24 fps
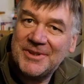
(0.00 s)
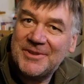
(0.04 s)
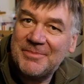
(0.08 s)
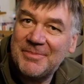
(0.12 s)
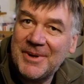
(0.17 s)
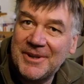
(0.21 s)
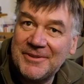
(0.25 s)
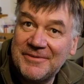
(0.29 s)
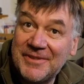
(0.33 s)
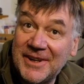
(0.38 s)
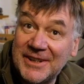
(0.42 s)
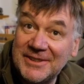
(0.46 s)
is
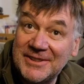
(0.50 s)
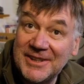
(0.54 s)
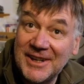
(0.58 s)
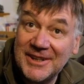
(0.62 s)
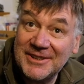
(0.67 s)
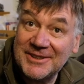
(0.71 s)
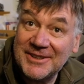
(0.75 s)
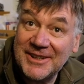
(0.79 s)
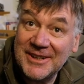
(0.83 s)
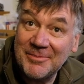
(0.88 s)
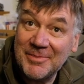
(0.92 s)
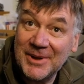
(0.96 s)
the most
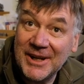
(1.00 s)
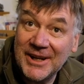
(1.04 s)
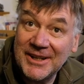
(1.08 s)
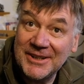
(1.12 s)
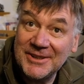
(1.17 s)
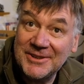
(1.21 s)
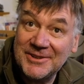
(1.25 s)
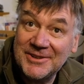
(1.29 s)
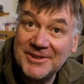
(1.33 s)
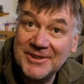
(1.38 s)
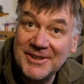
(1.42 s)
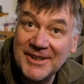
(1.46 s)
fantastic
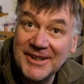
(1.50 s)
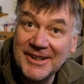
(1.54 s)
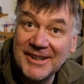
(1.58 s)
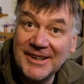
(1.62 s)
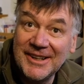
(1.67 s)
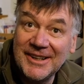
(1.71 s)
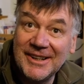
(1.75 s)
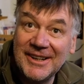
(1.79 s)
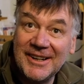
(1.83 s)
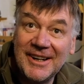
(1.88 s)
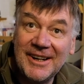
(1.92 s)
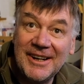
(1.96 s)
place.
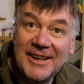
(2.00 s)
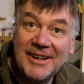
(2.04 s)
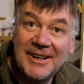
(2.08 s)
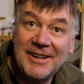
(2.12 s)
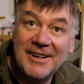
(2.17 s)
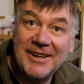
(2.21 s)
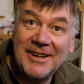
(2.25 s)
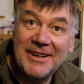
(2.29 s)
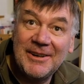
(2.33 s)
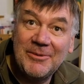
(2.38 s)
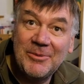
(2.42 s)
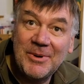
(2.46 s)

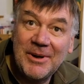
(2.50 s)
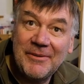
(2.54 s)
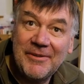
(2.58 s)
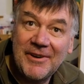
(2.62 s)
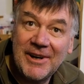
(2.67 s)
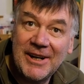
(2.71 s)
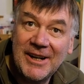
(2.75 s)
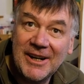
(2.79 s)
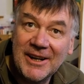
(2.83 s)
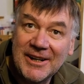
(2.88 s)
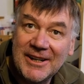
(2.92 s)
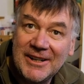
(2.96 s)
We're
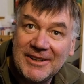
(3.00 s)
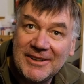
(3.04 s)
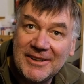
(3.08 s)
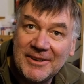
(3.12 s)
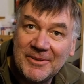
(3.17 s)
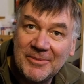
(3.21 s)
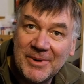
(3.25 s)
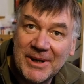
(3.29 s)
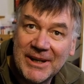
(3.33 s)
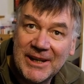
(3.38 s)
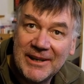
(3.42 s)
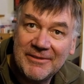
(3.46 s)
very lucky
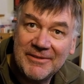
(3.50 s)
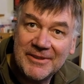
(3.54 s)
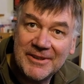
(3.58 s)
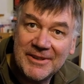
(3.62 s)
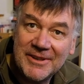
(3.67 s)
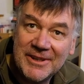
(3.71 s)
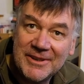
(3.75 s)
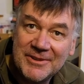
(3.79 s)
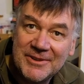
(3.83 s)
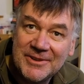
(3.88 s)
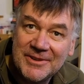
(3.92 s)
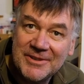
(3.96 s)
that we're
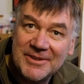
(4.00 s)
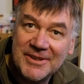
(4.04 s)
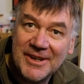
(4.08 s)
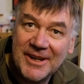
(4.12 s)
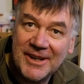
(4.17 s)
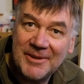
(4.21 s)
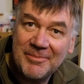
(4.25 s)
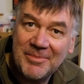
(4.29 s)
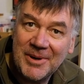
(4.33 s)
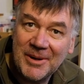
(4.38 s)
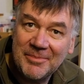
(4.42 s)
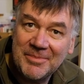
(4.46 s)
given this
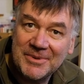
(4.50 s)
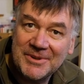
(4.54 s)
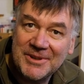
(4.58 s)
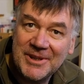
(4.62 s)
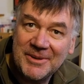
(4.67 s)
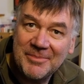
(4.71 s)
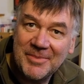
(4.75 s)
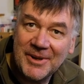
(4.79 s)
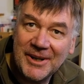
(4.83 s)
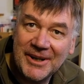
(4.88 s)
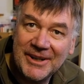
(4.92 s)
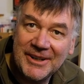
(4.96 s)

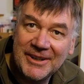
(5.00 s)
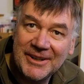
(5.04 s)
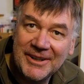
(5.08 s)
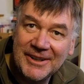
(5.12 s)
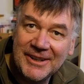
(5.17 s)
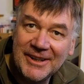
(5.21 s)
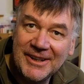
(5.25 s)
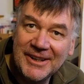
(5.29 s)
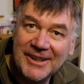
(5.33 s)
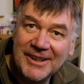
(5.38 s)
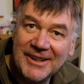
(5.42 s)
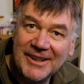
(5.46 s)
property by
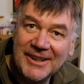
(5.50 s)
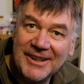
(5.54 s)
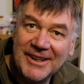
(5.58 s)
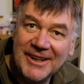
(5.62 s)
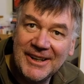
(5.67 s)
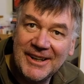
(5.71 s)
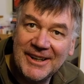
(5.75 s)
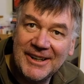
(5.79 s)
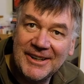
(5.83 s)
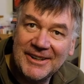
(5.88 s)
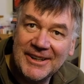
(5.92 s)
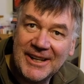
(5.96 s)

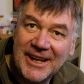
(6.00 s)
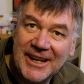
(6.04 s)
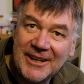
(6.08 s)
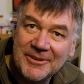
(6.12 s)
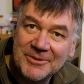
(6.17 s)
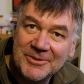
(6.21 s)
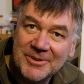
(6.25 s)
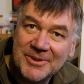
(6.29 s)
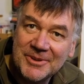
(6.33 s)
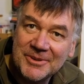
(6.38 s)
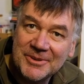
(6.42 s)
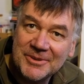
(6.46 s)
the
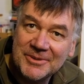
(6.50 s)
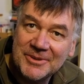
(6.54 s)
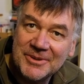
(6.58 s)
council.